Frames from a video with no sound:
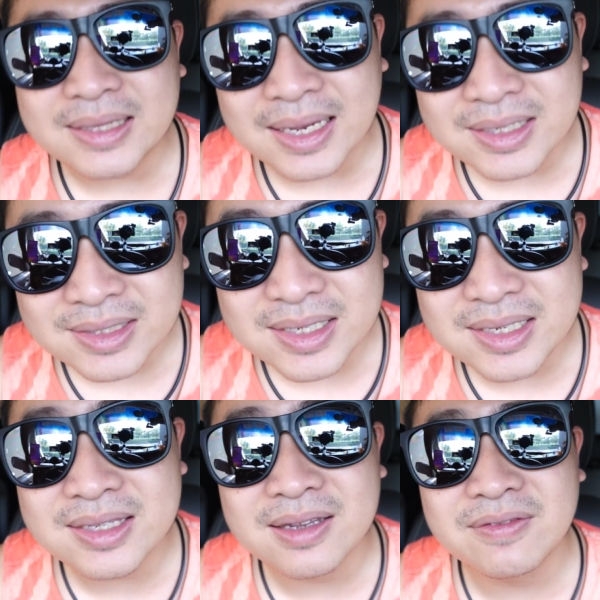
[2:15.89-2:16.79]

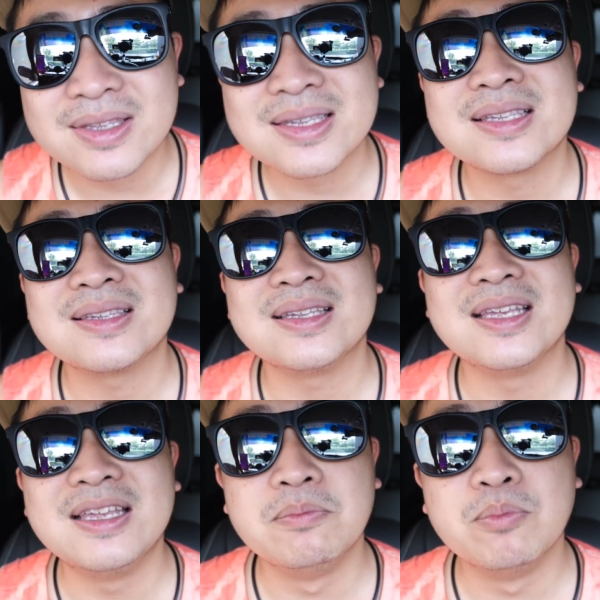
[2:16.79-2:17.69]
taxi services
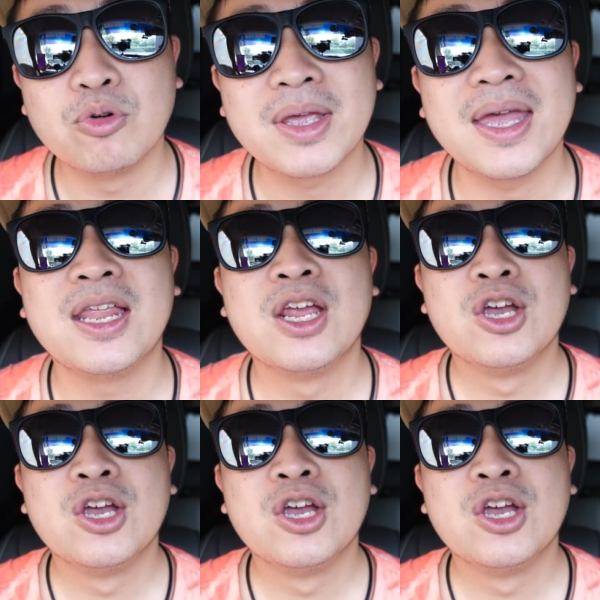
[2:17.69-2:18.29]
in Phuket